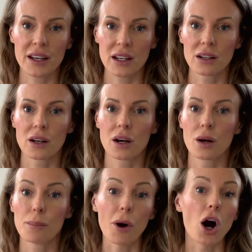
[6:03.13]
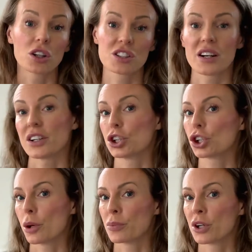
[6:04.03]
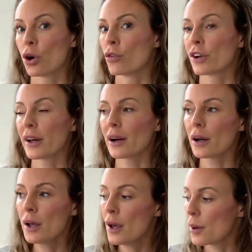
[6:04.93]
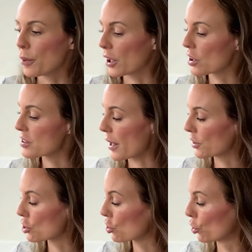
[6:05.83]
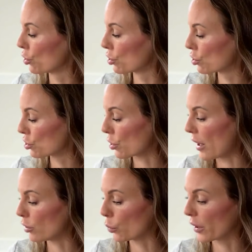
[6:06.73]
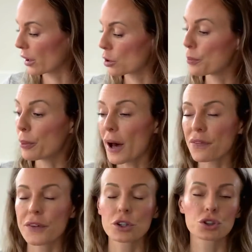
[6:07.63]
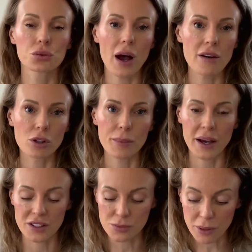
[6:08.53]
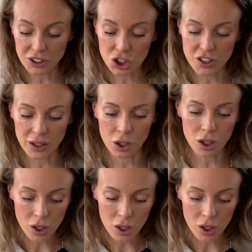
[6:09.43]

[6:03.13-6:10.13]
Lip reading: in a box, and I shipped it over there because I just couldn't travel with it. But their travel mat is much thinner.